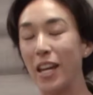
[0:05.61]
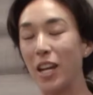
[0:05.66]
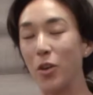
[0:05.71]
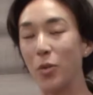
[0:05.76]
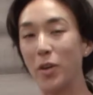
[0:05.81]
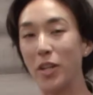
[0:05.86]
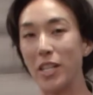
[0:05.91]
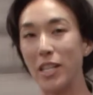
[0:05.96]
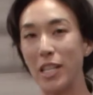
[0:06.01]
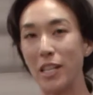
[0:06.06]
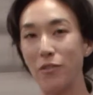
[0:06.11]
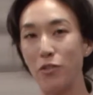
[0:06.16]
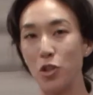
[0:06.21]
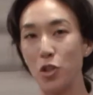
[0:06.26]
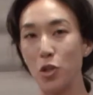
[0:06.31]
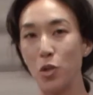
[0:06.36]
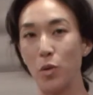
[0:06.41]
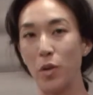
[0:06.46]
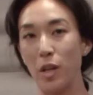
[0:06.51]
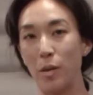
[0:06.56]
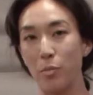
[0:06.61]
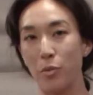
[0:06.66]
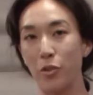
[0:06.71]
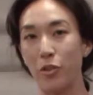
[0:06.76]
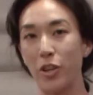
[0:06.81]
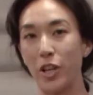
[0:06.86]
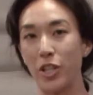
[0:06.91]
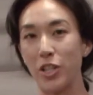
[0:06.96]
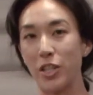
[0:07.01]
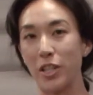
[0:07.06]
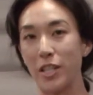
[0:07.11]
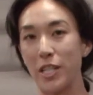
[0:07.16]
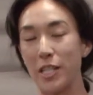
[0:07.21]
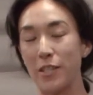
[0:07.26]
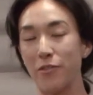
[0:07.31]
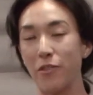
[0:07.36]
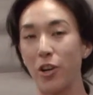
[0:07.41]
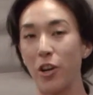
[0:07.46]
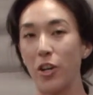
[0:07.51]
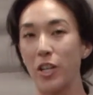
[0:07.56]
and I wanna give you a progression
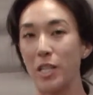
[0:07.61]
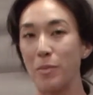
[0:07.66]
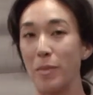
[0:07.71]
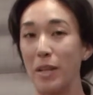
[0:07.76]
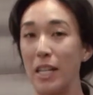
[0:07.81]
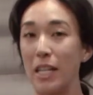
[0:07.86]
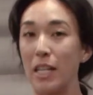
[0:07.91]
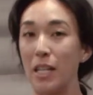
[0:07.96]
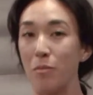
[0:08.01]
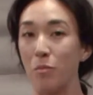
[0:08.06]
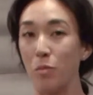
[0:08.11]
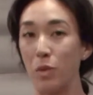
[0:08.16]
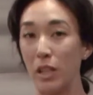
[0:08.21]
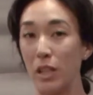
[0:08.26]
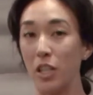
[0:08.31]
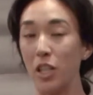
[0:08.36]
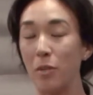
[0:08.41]
as far as making it